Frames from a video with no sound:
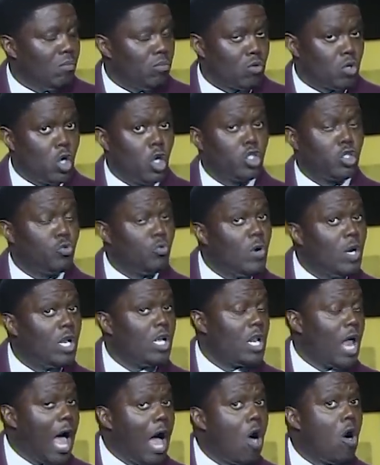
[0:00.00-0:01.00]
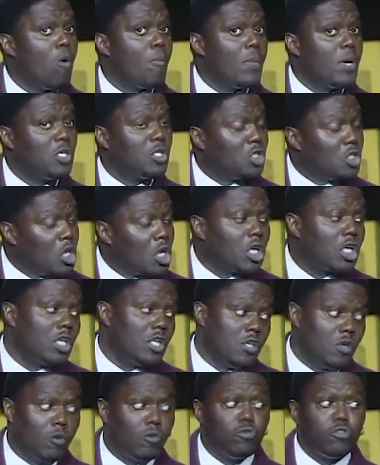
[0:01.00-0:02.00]
Cause really, I don't be sucking
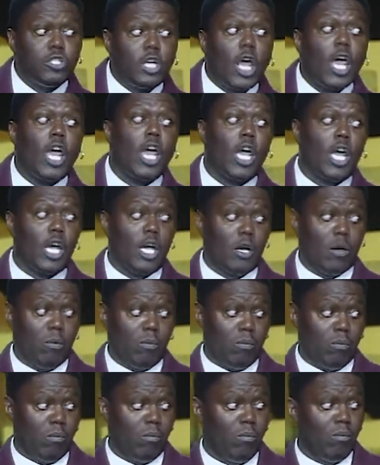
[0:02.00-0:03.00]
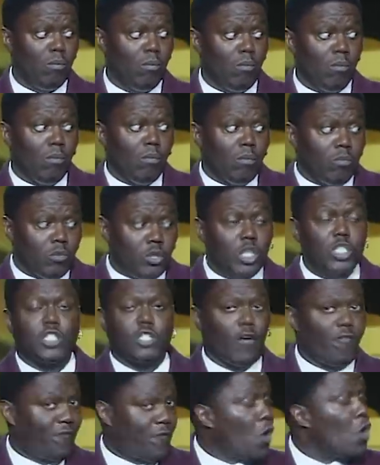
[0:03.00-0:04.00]
no dick. This
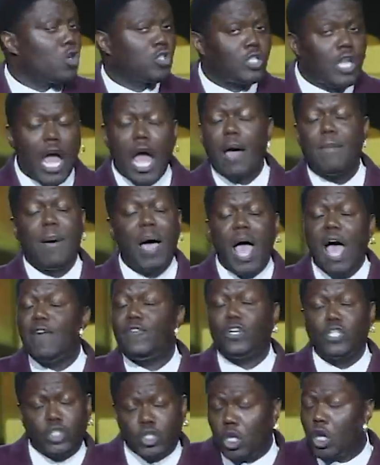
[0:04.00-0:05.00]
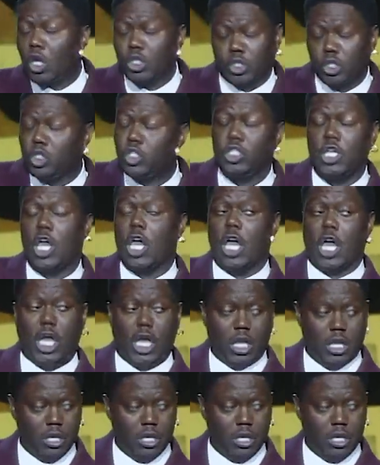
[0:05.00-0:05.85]
the first time I ever sucked a dick.